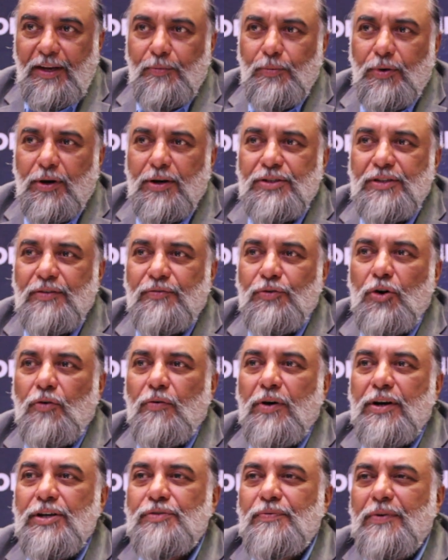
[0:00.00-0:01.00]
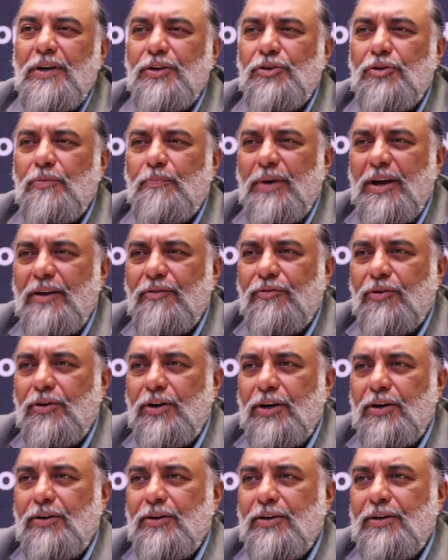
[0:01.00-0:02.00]
Because if no one is willing to pay for
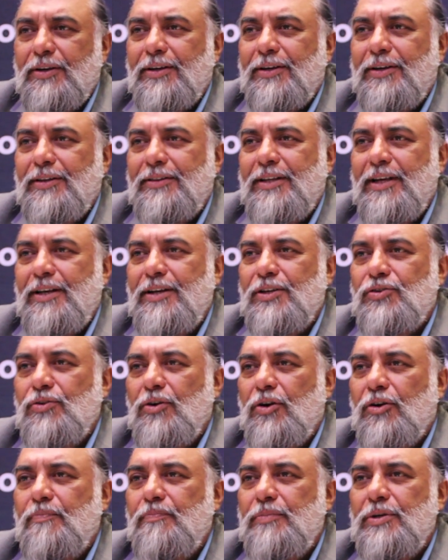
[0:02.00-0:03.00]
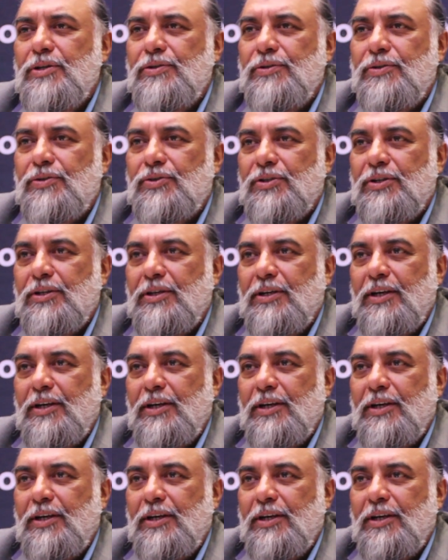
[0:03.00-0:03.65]
it, then it's not a business.